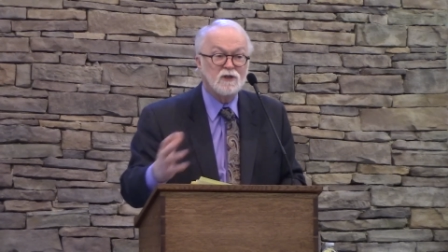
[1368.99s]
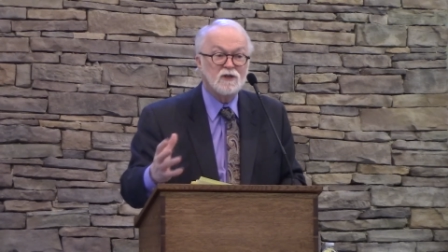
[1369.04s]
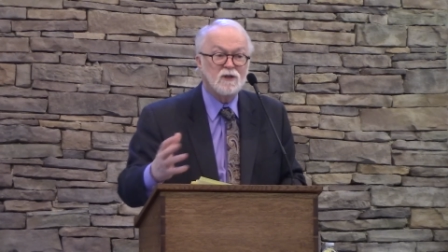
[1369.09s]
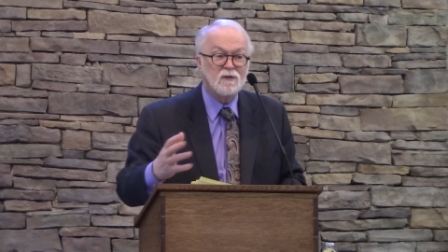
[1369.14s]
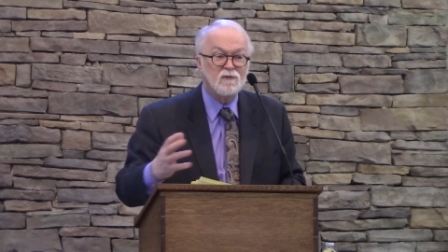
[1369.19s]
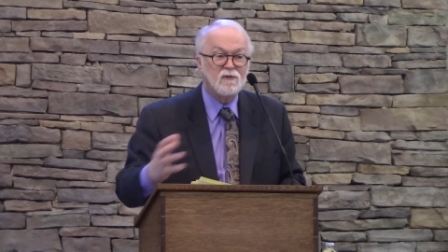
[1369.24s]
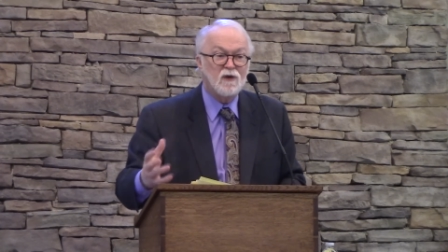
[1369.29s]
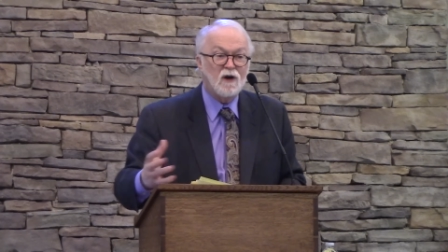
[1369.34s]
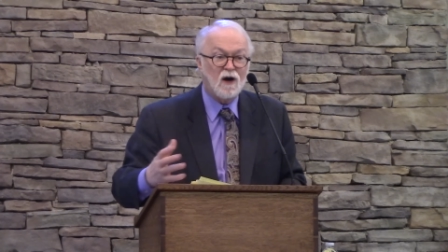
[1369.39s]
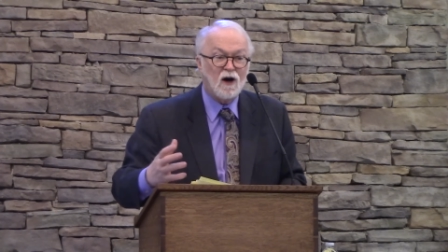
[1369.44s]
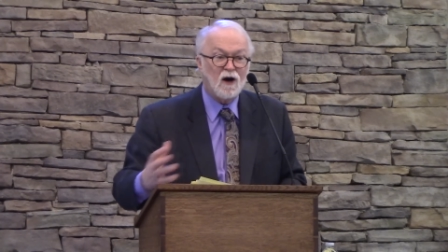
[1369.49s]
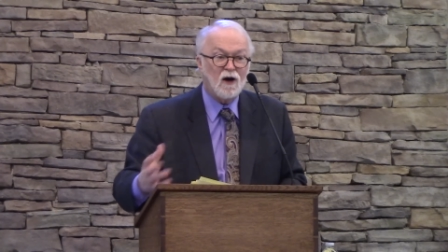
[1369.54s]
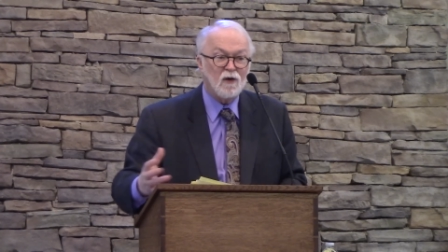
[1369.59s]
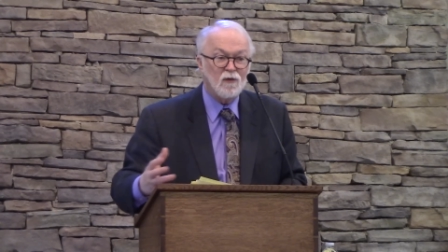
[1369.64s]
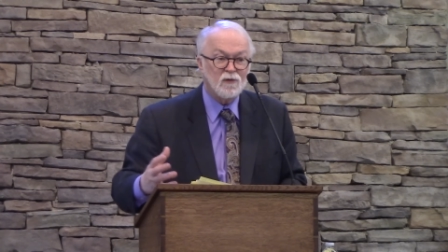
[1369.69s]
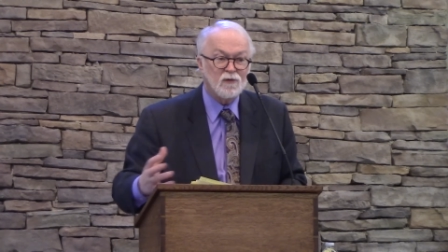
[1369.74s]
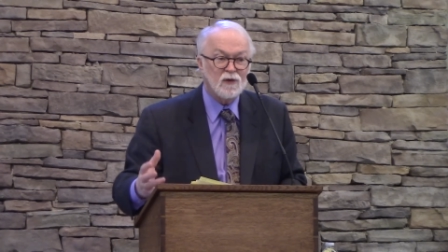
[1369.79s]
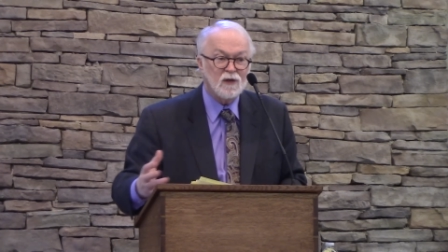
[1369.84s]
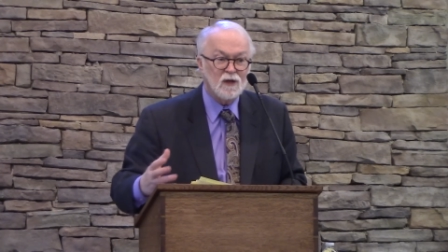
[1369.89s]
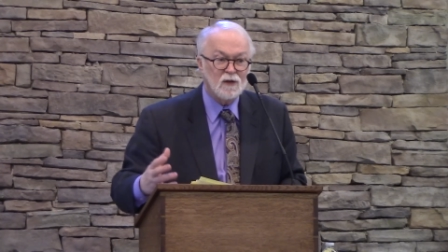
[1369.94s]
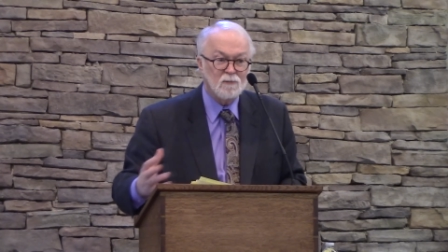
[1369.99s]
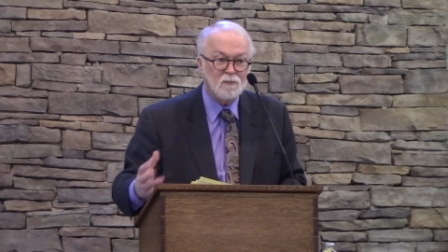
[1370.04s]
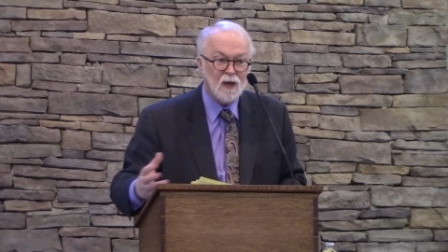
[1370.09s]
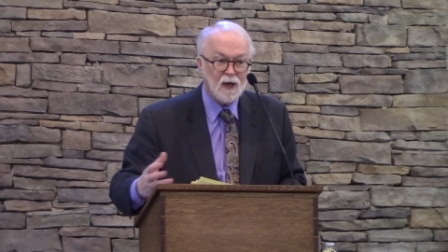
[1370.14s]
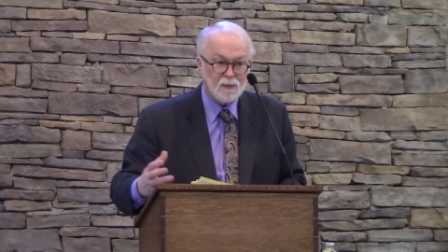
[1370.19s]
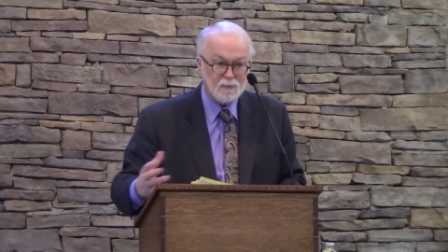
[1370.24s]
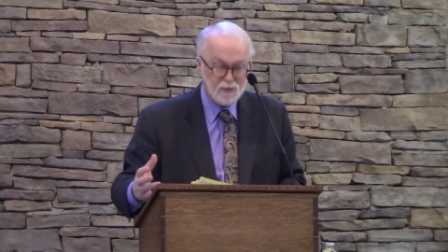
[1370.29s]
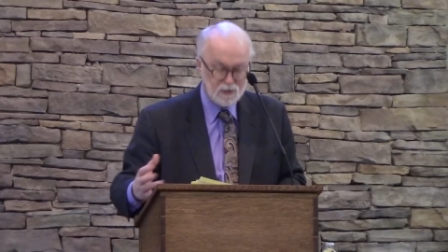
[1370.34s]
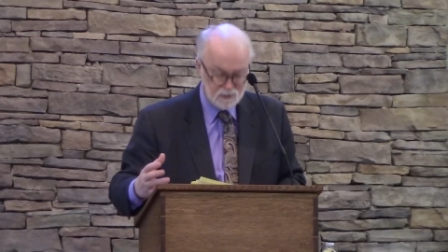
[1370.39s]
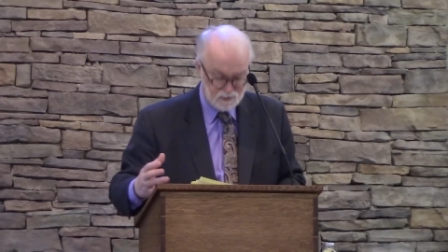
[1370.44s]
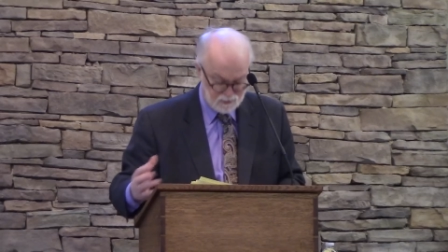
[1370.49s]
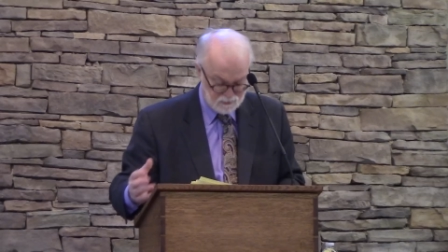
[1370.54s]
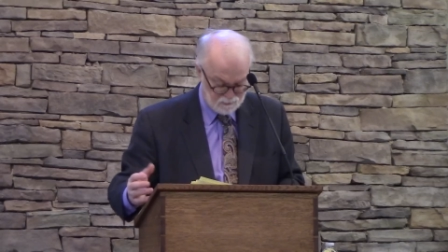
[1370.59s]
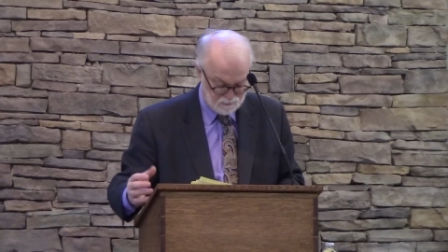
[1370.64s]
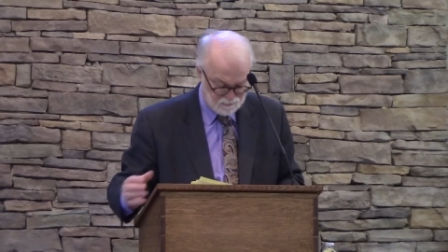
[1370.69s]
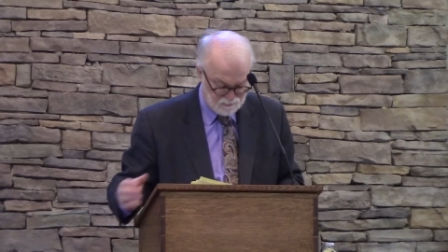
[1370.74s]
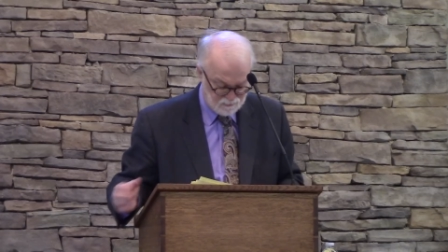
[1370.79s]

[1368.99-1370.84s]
is involved in baptism.